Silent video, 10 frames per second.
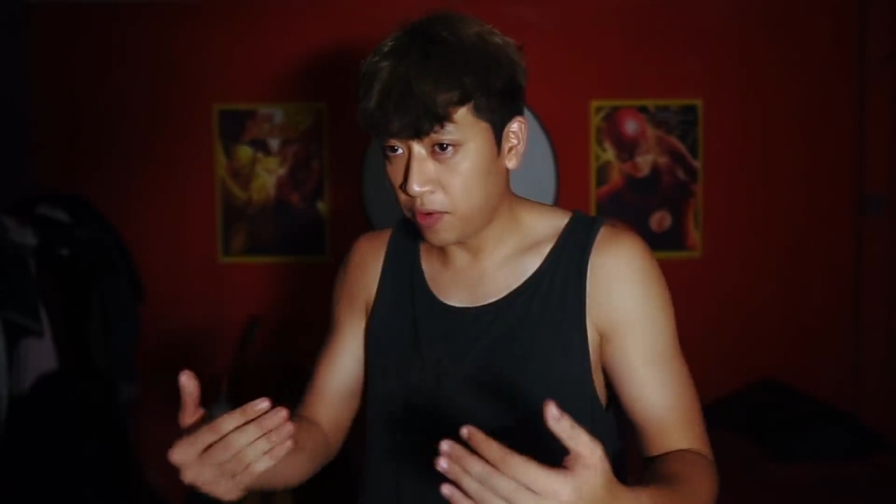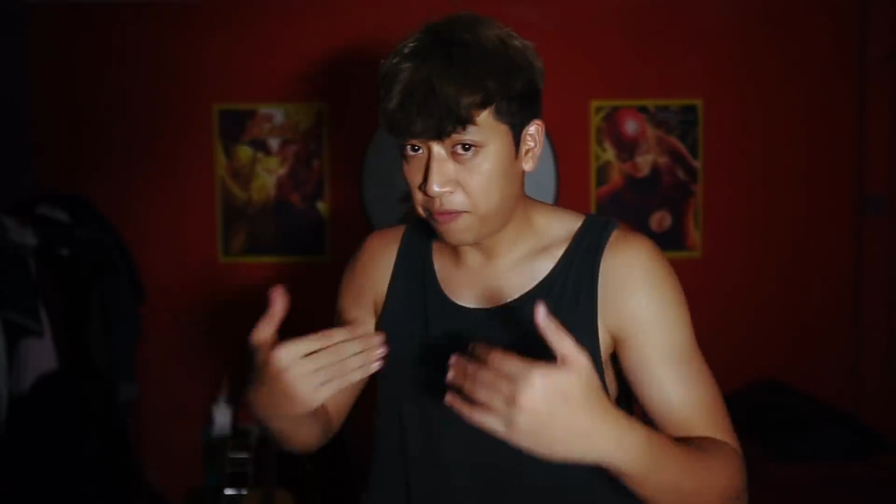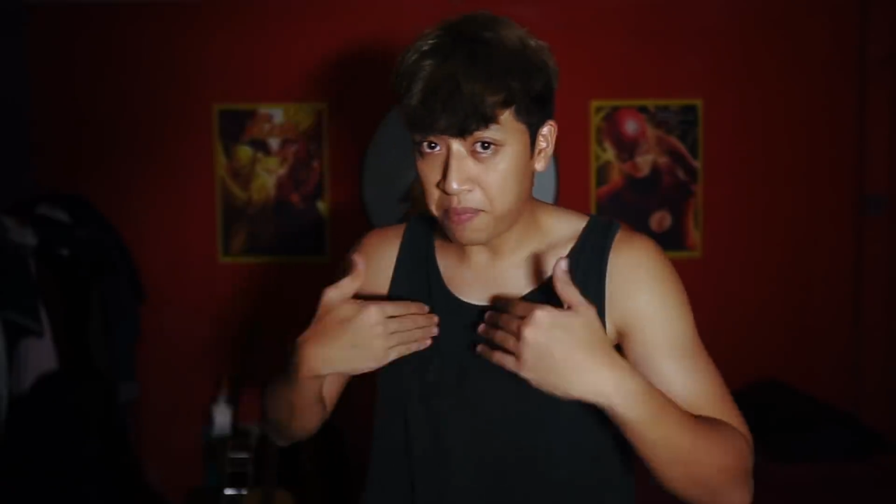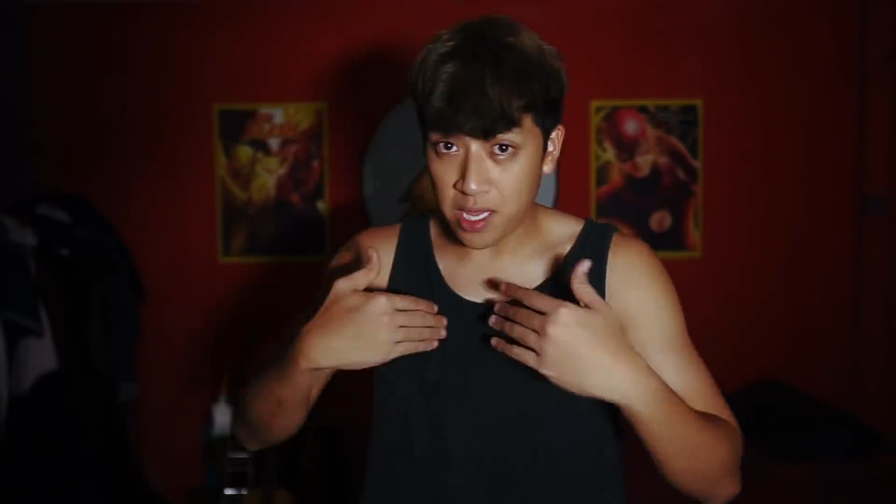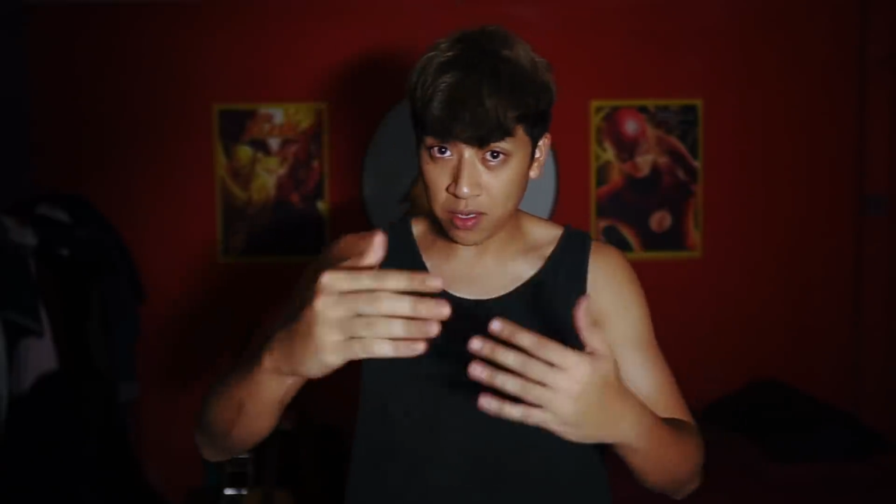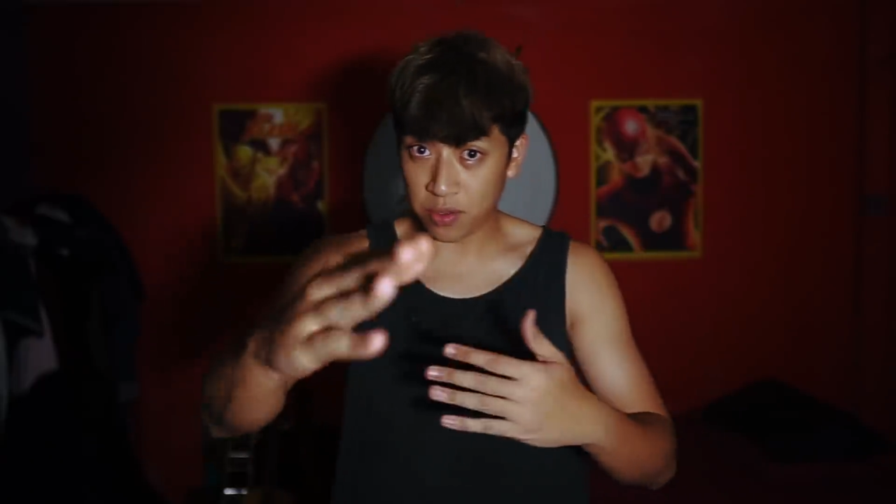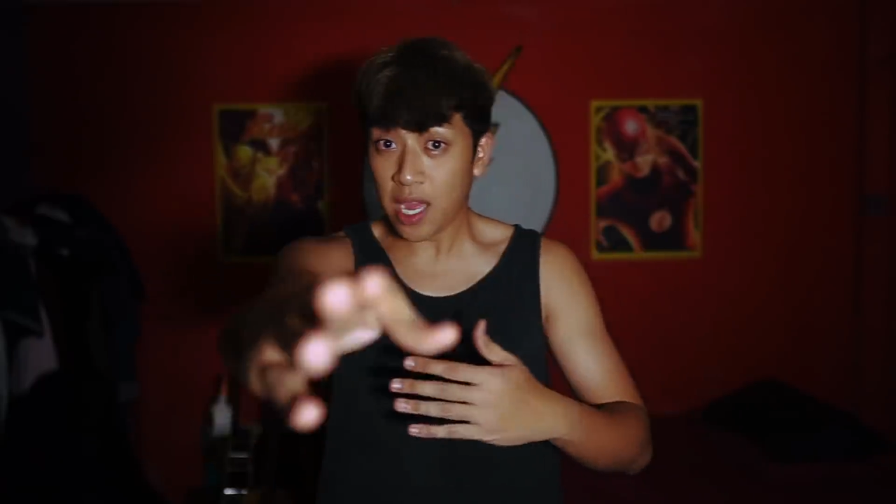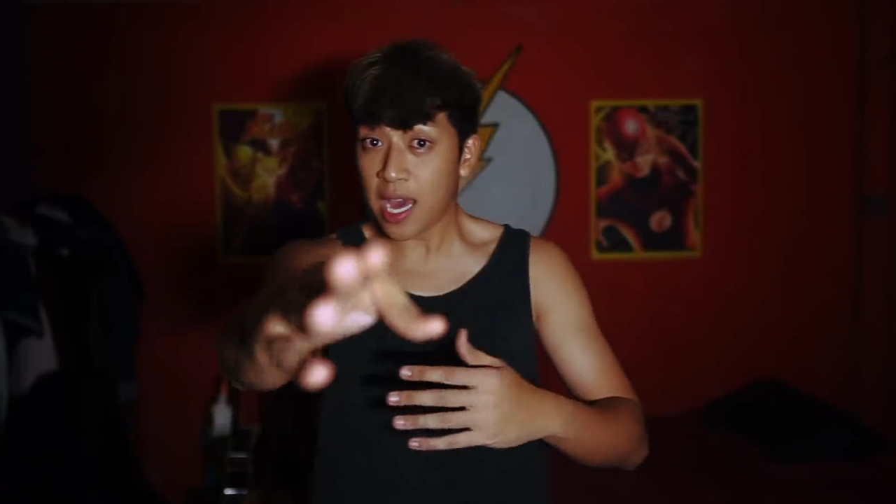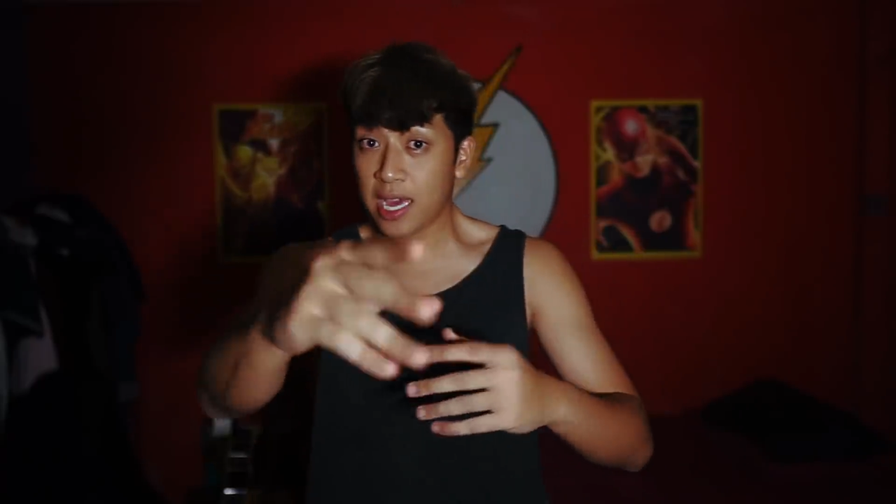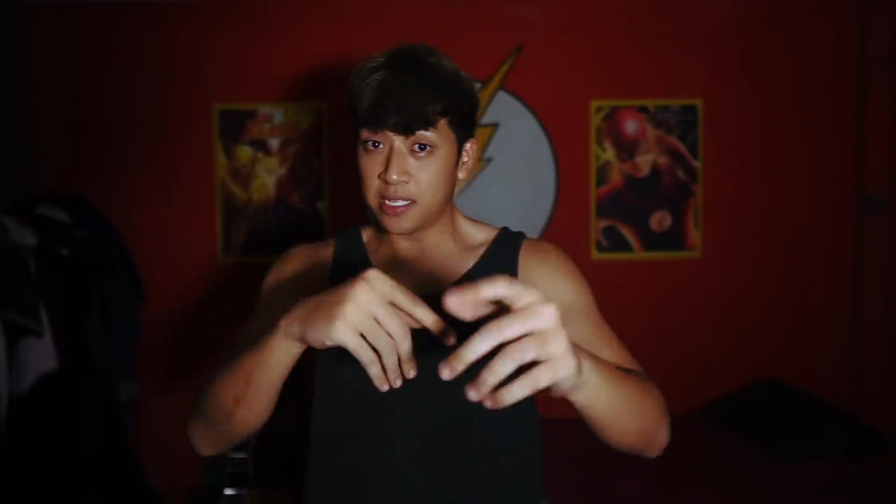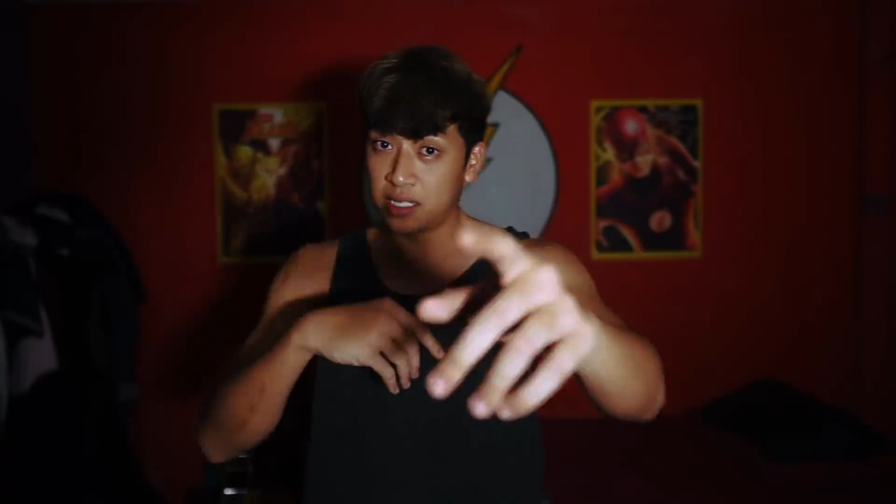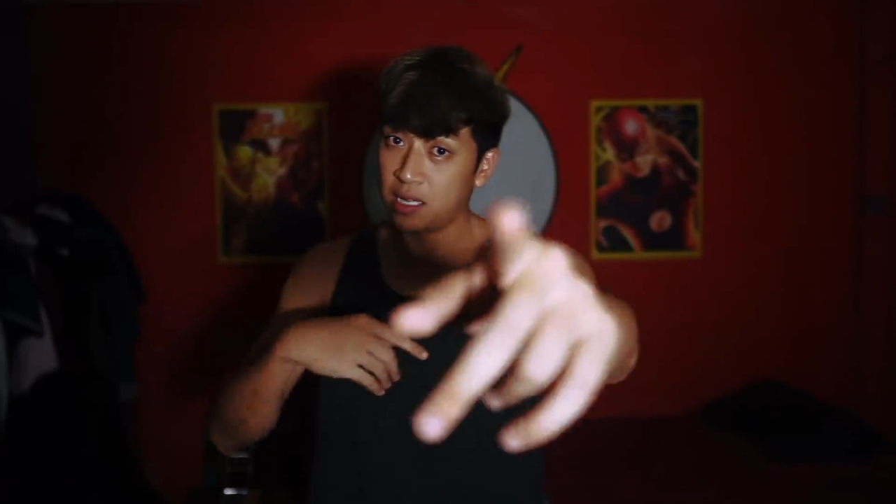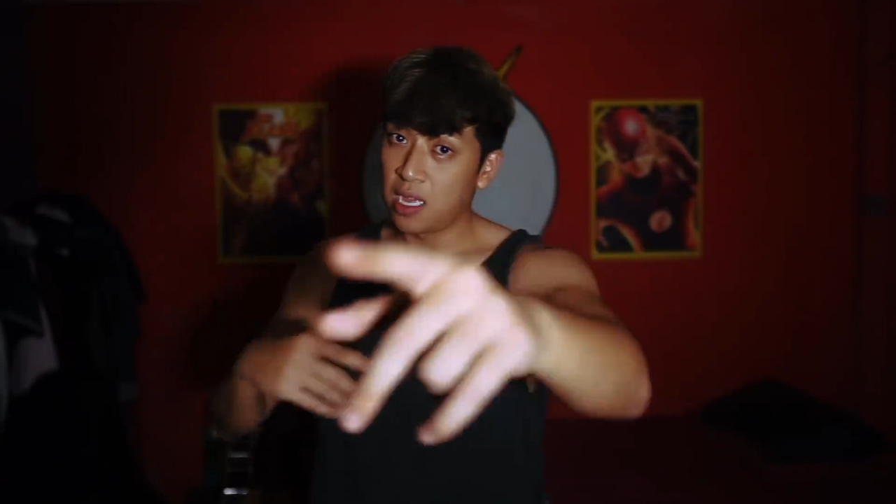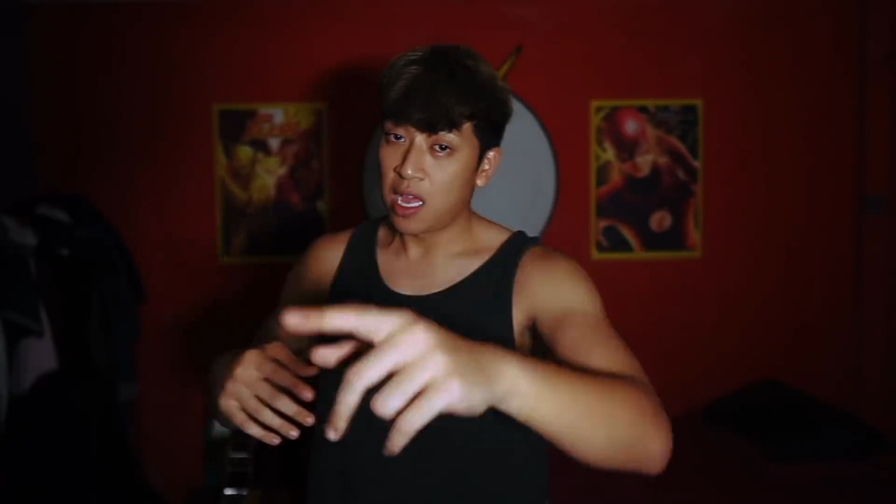with me and you guys.